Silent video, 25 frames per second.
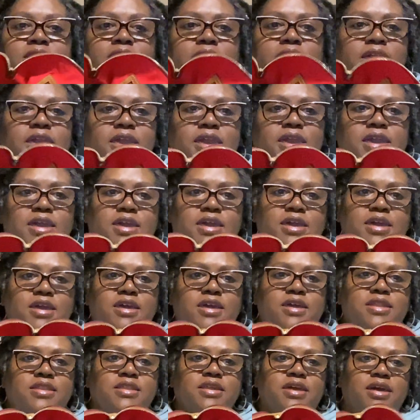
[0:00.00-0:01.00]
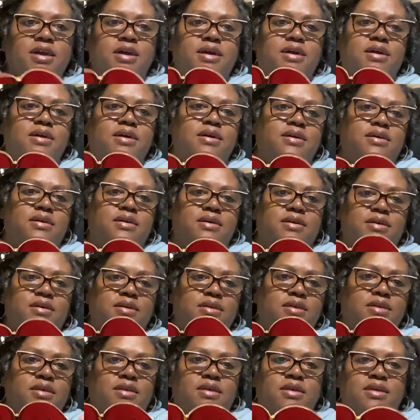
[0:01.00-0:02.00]
And
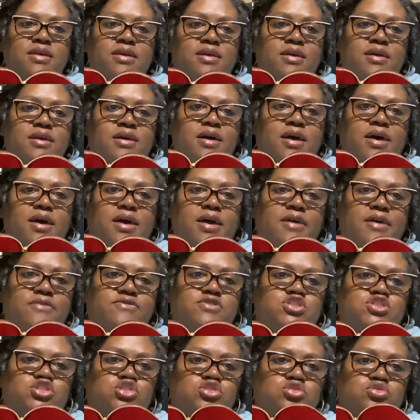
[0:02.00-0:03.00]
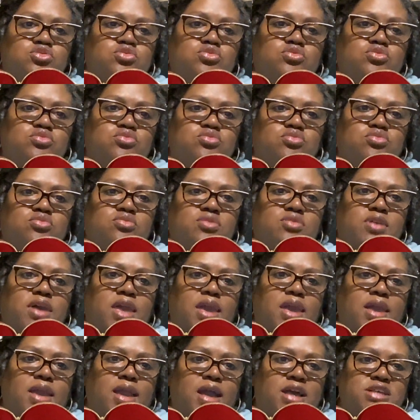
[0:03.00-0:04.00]
I have two,
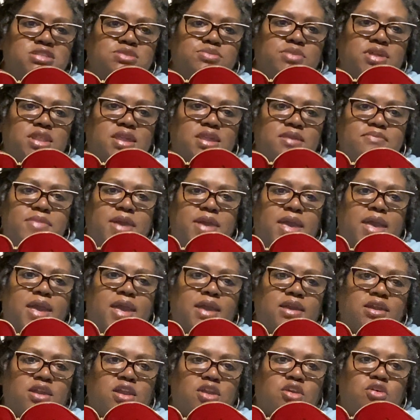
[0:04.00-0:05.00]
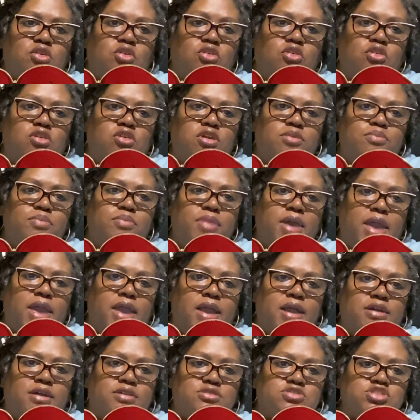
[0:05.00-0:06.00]
a cosmetic bag, a coin
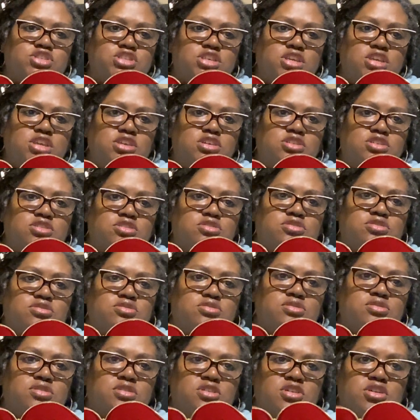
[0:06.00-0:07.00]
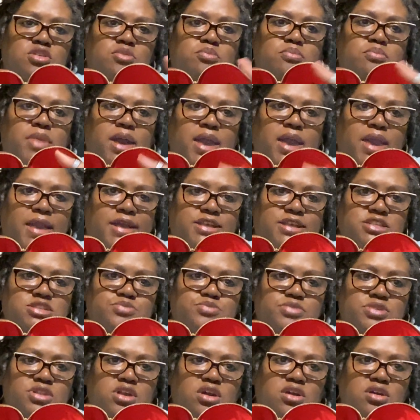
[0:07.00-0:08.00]
pouch here, my
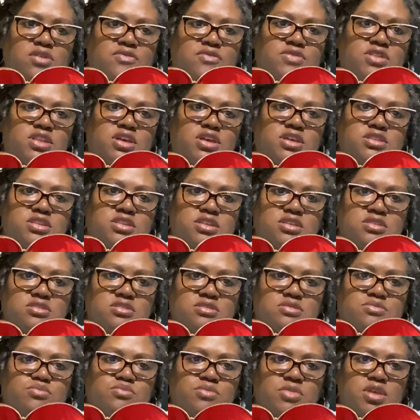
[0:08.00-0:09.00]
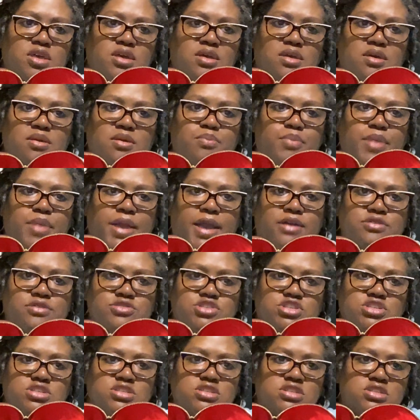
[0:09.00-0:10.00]
Aspinall London uh,
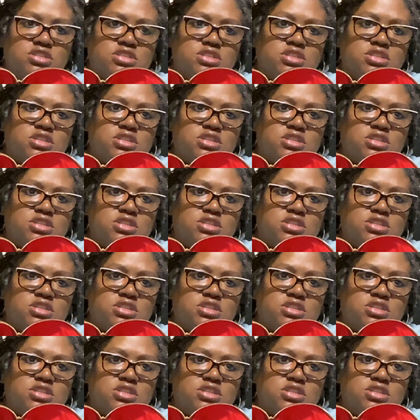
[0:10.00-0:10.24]
pouches